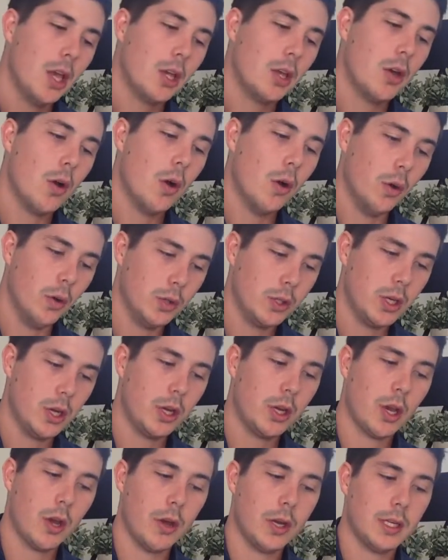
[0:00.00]
You're
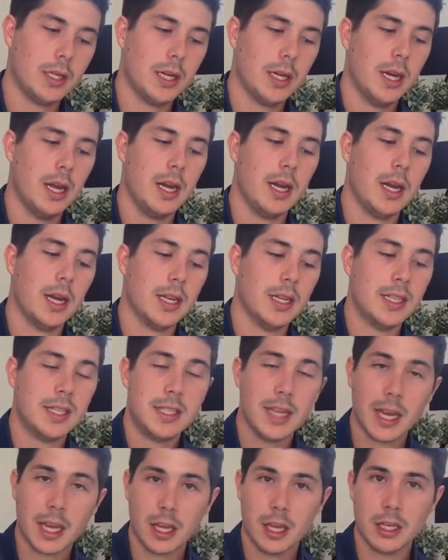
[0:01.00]
also going to need a
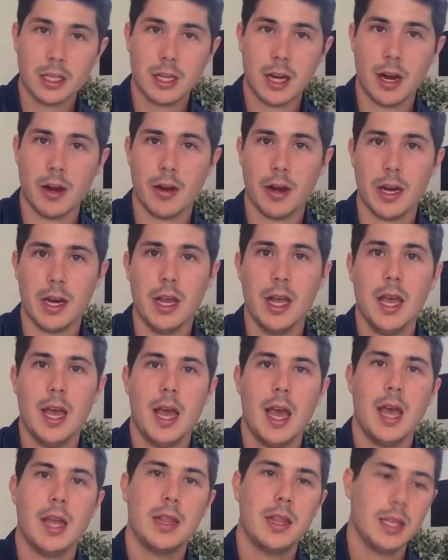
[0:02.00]
secretary,
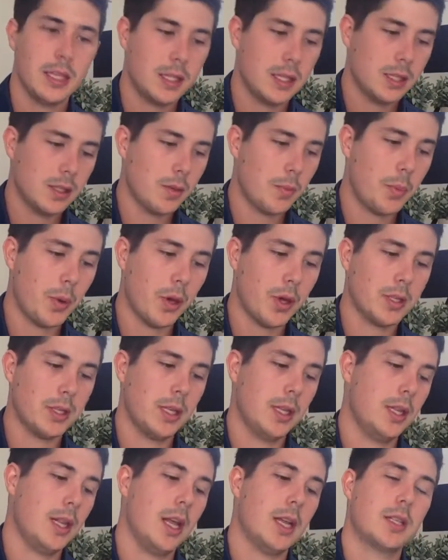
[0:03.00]
and this is a
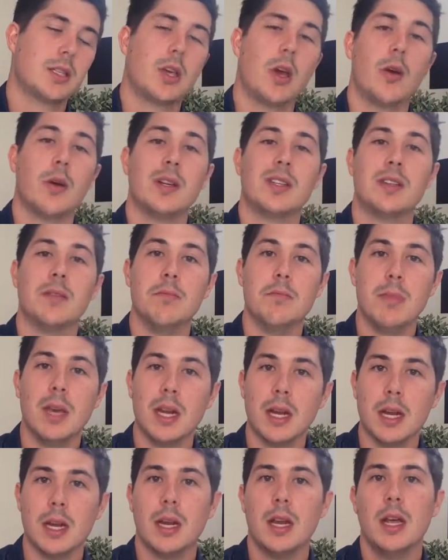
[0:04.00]
person that's going to
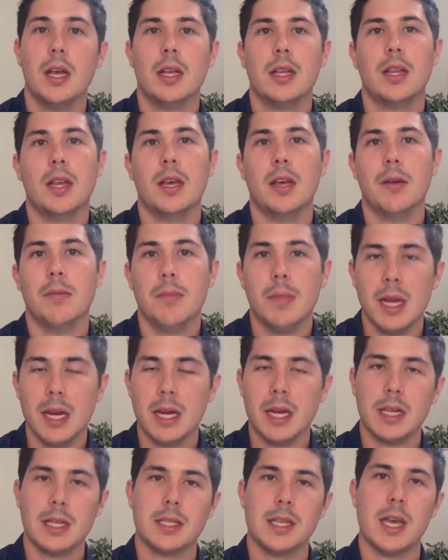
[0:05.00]
minute the
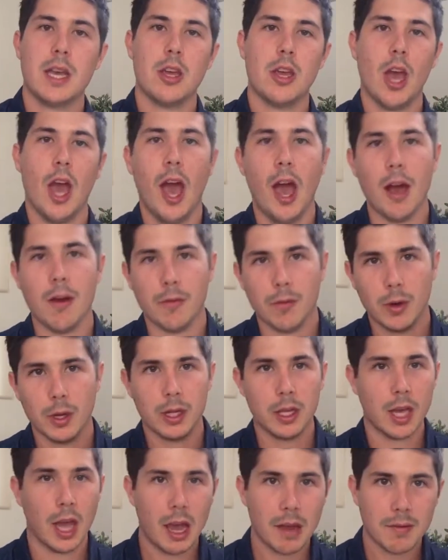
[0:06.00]
meetings that you have,
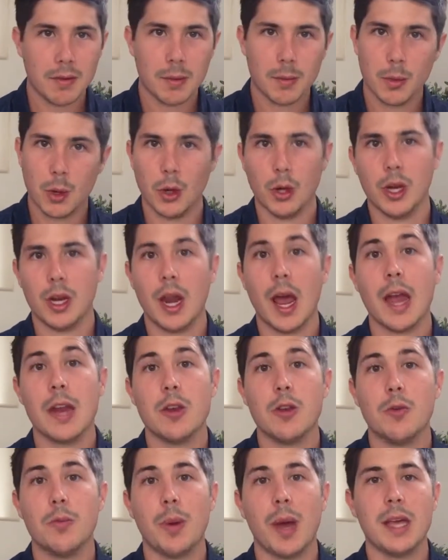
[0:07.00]
whether you have them on an
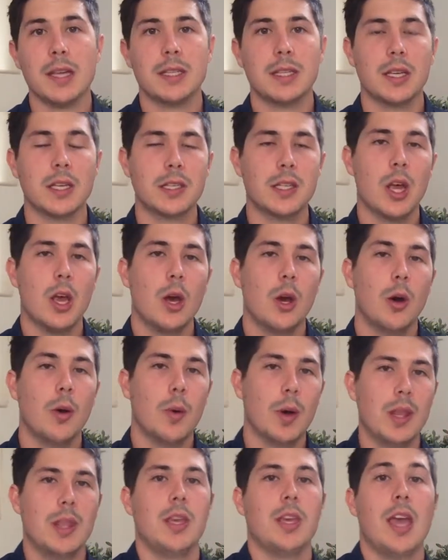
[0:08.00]
annual basis or
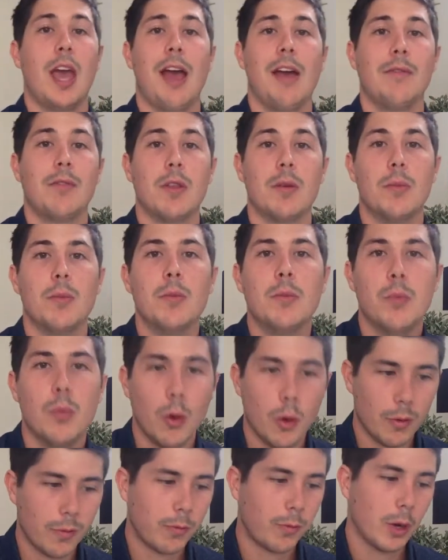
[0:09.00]
whether you have them
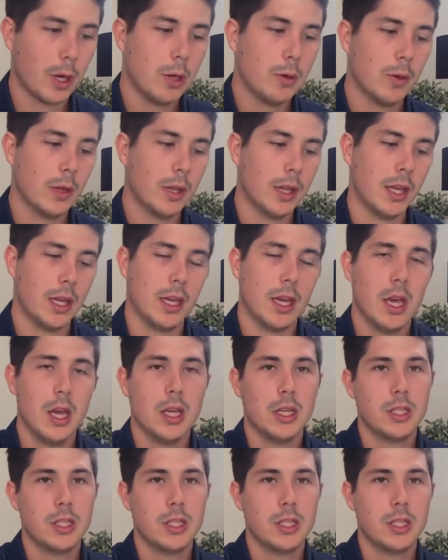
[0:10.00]
more frequently.